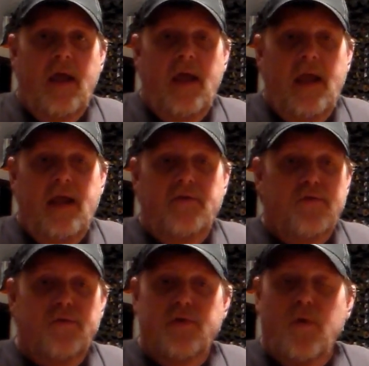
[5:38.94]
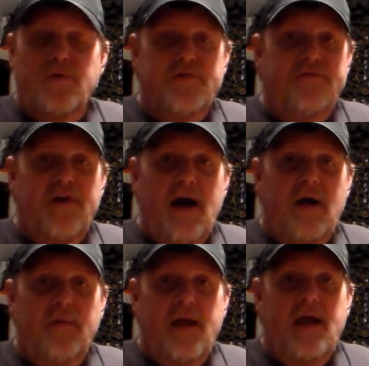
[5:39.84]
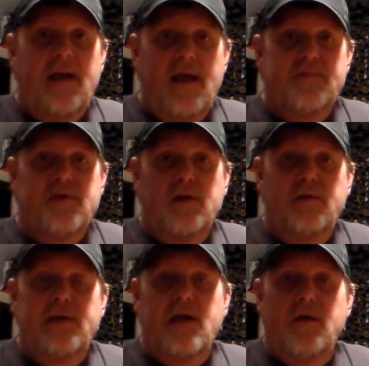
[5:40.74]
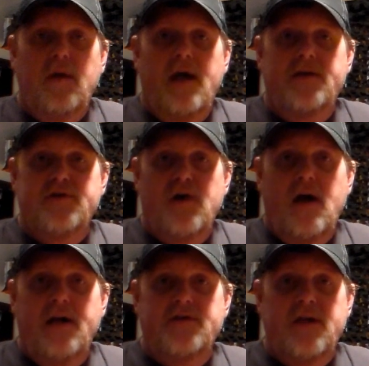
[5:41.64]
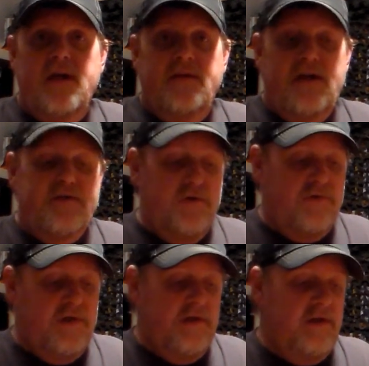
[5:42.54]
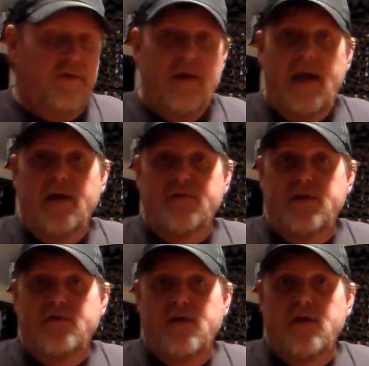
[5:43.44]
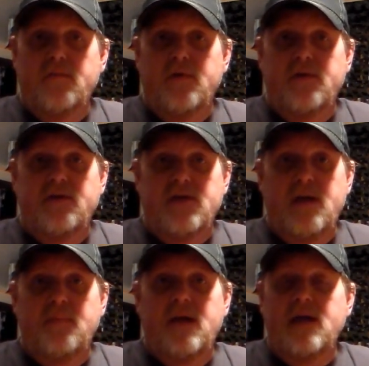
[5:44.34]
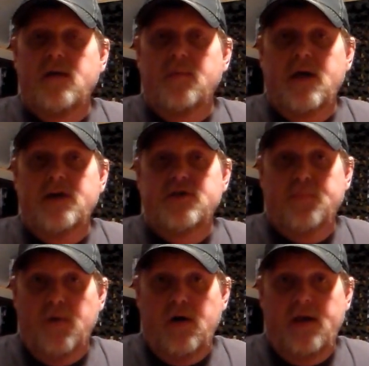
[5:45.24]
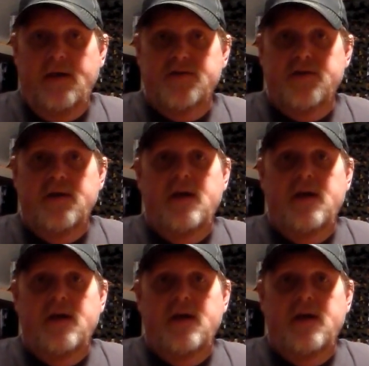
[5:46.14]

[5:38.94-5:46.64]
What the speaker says: And through the course of fire, we had absolutely no light strikes. That's using the new ALG trigger with the JP Enterprise springs.